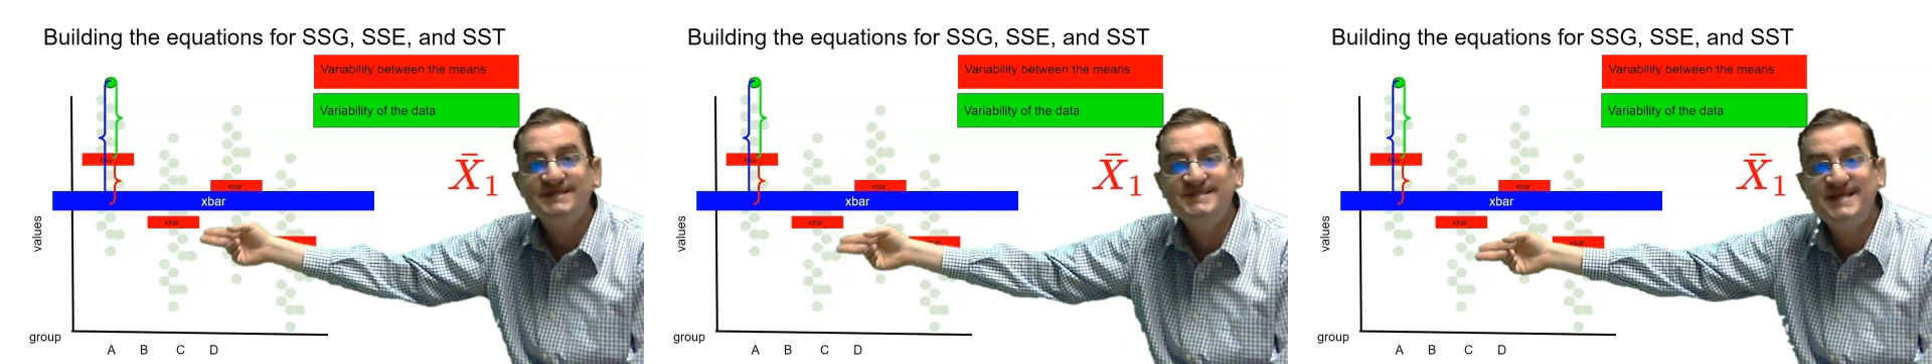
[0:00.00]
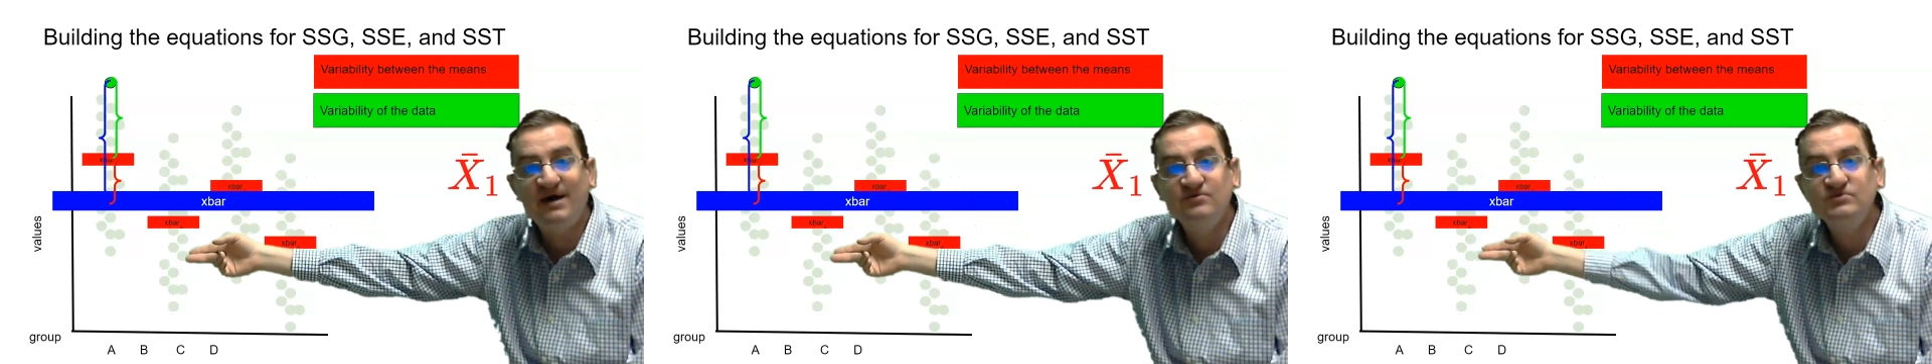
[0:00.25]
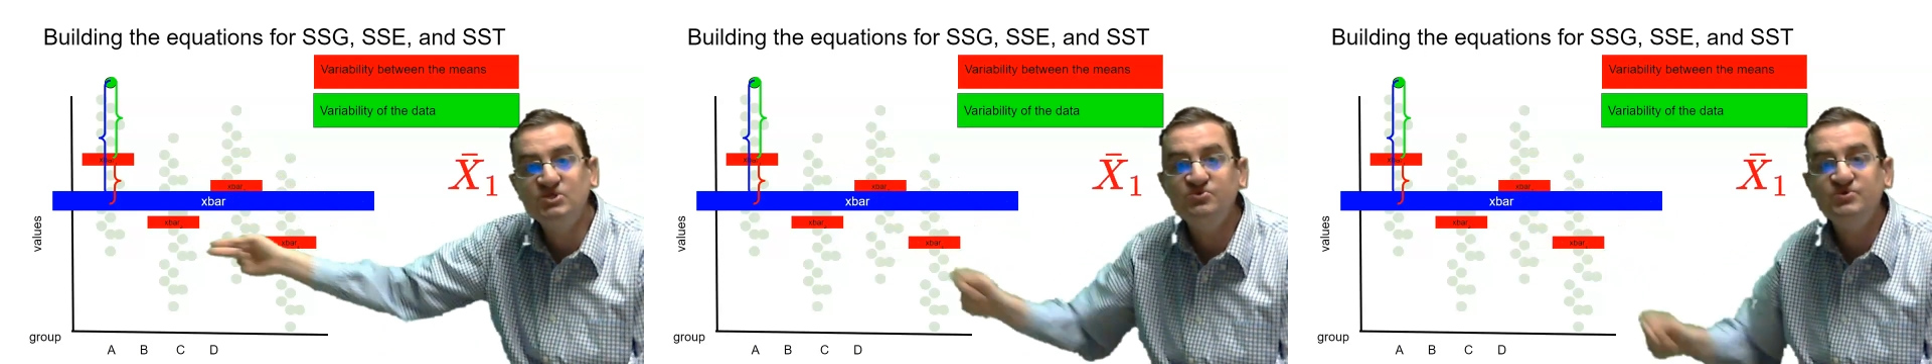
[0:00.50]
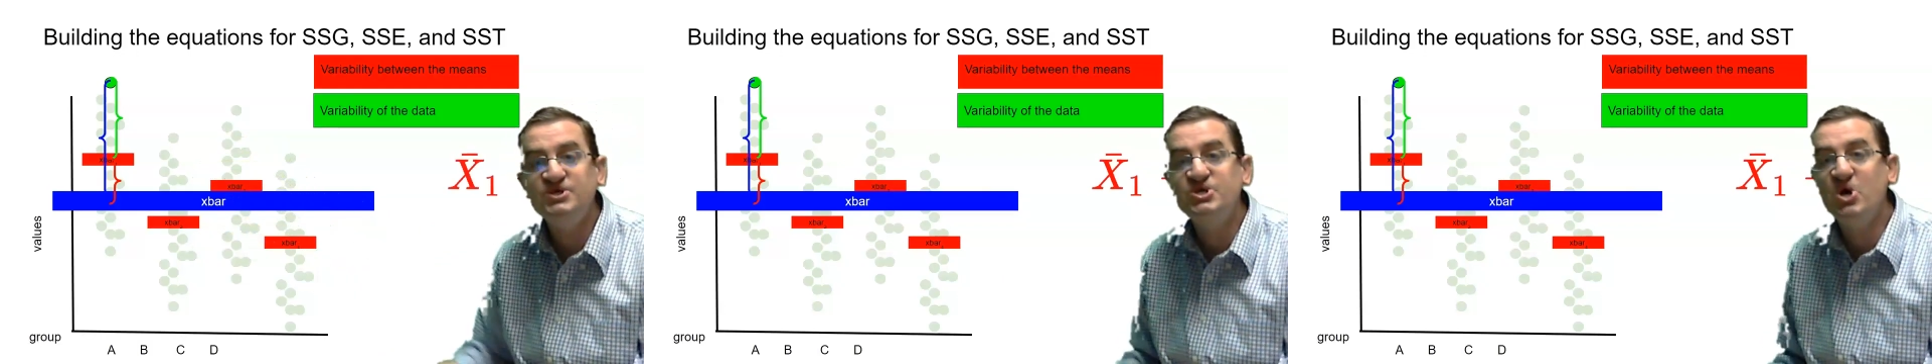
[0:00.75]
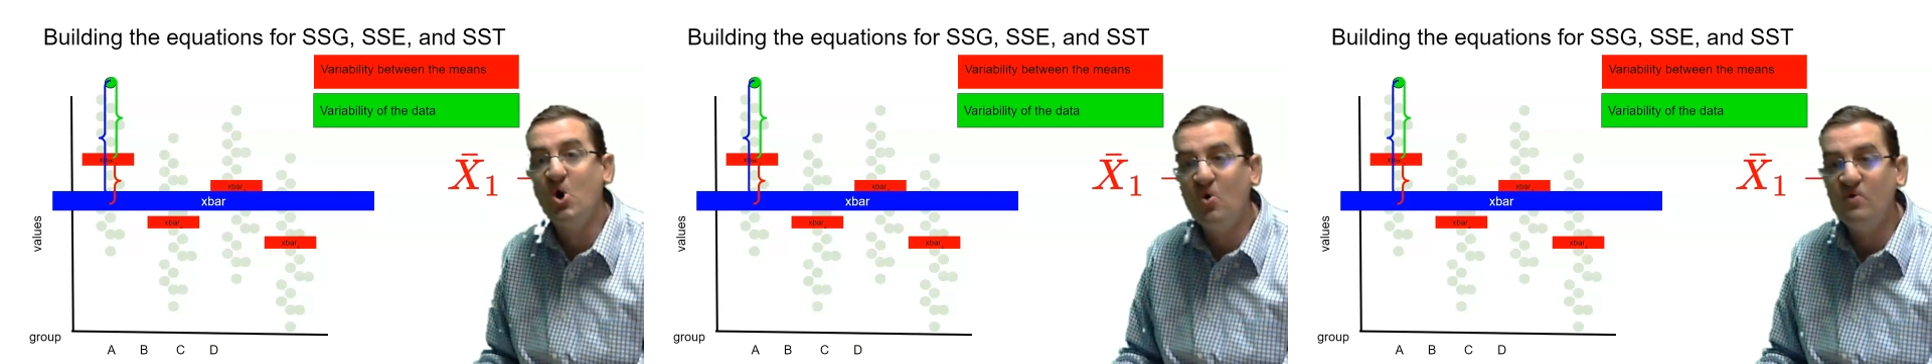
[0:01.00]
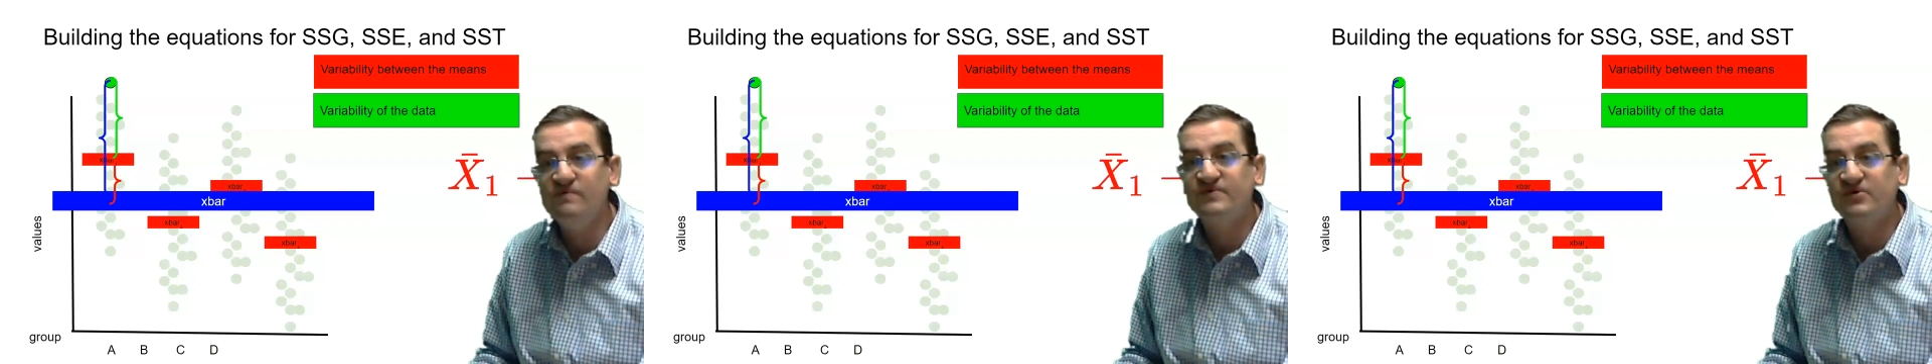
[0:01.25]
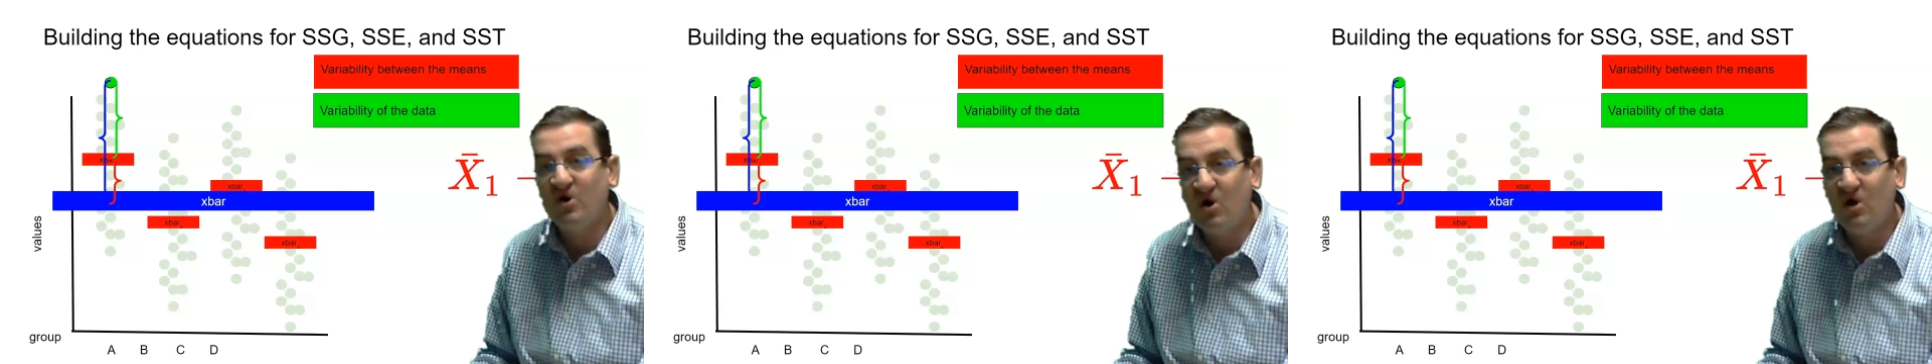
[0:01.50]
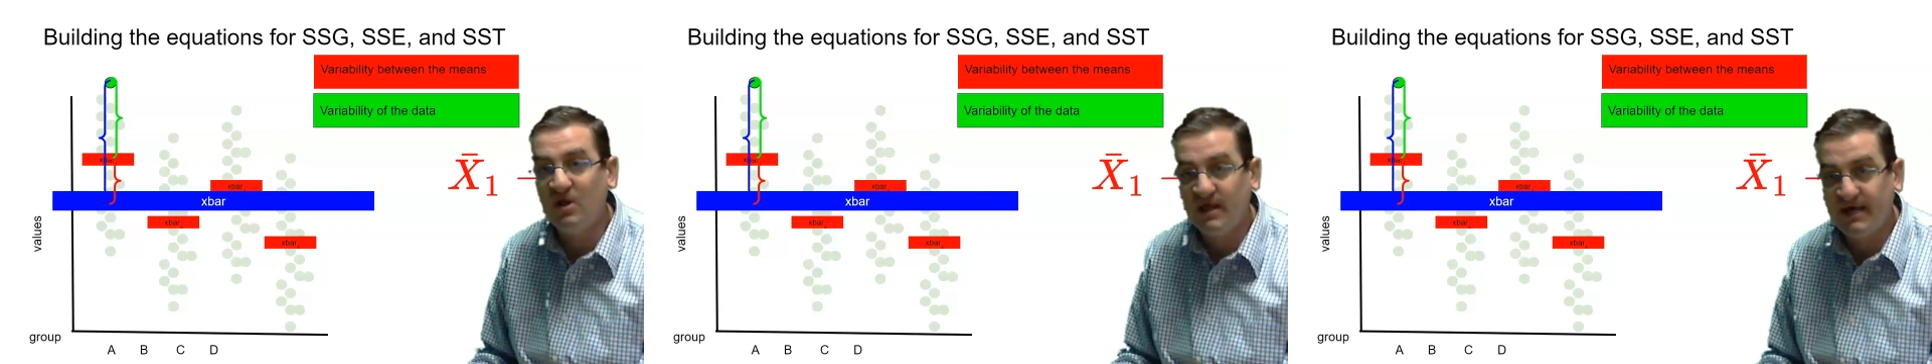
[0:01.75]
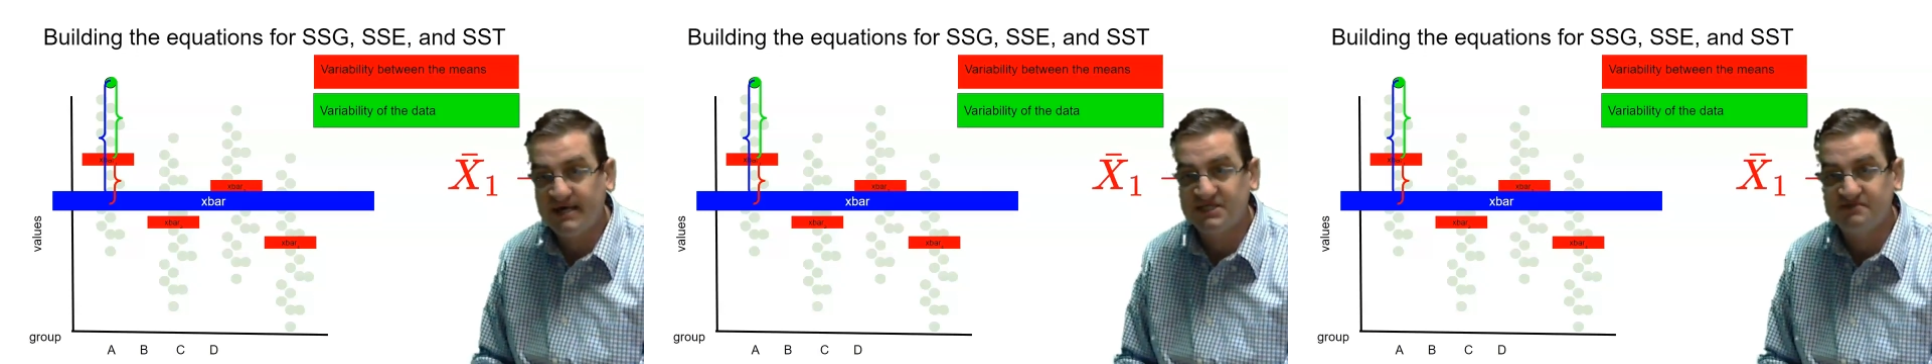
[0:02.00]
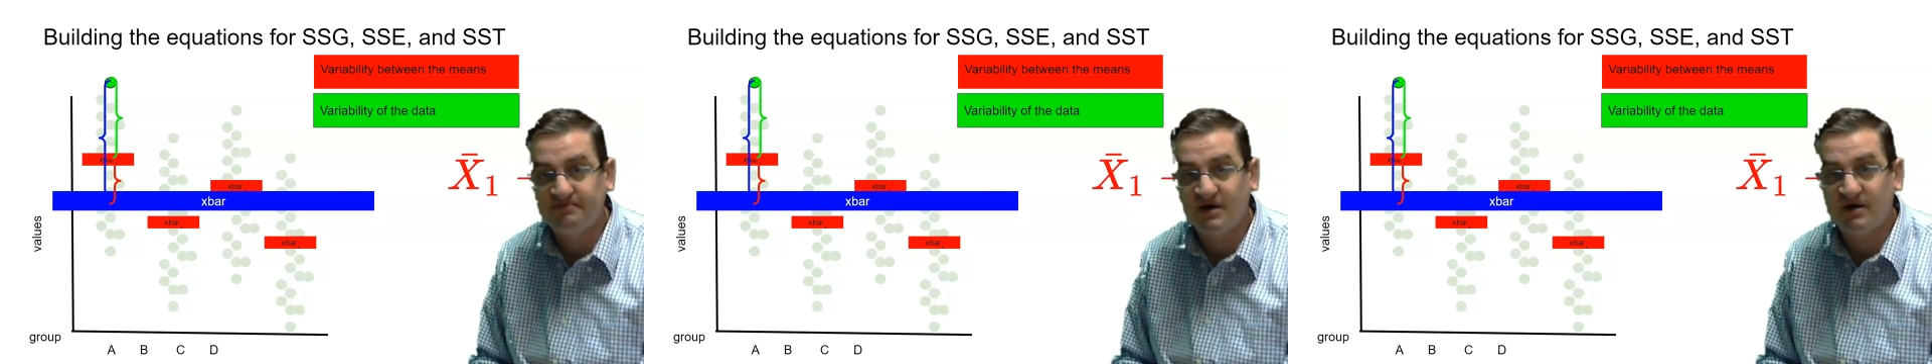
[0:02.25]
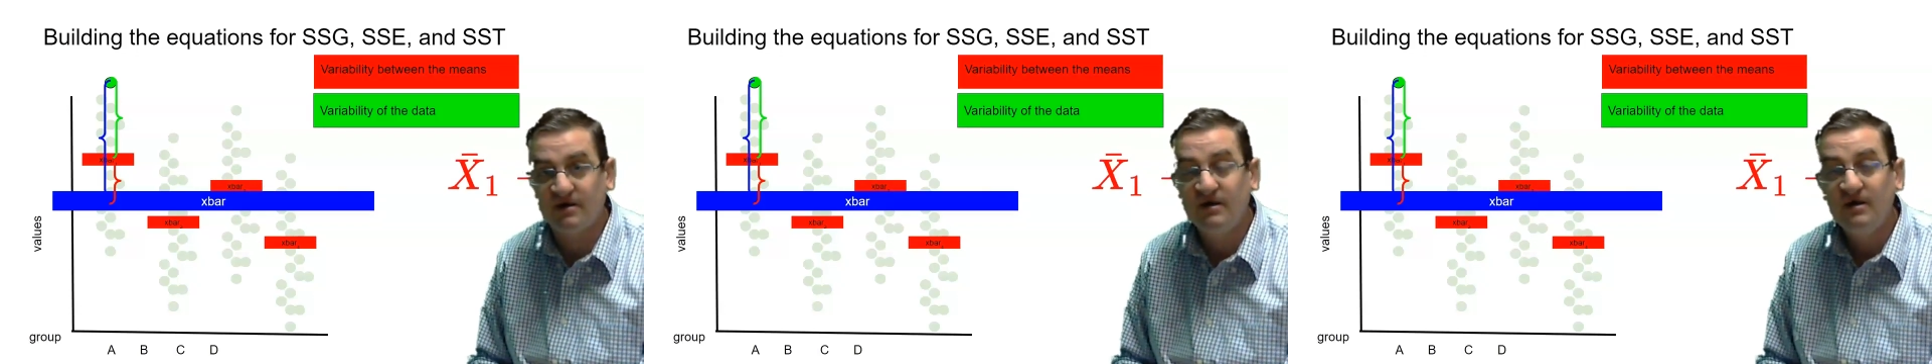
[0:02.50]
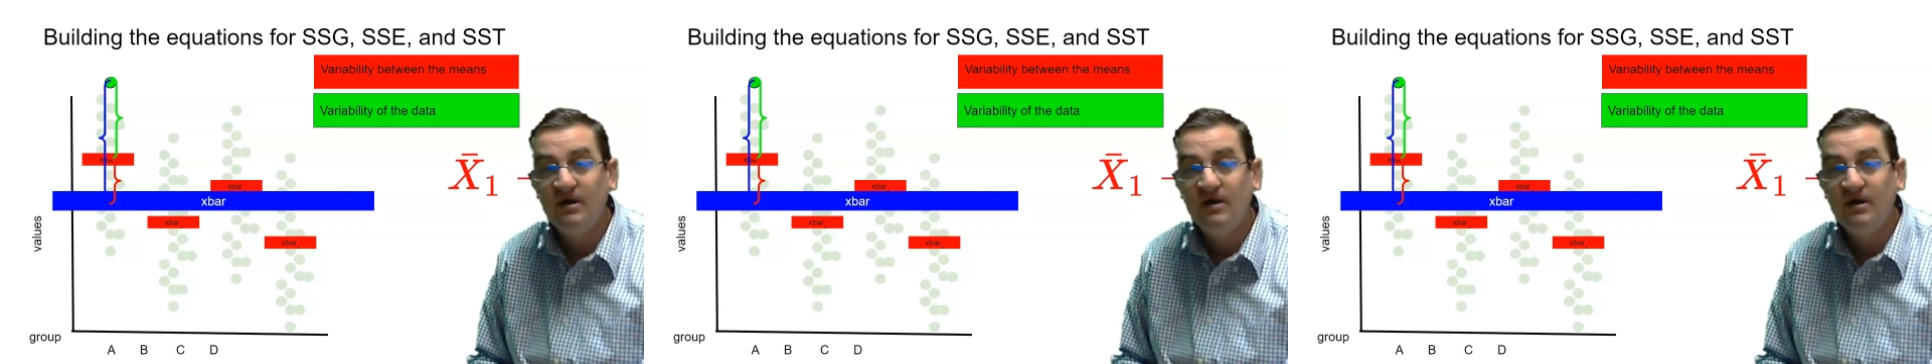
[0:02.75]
down to the overall X bar,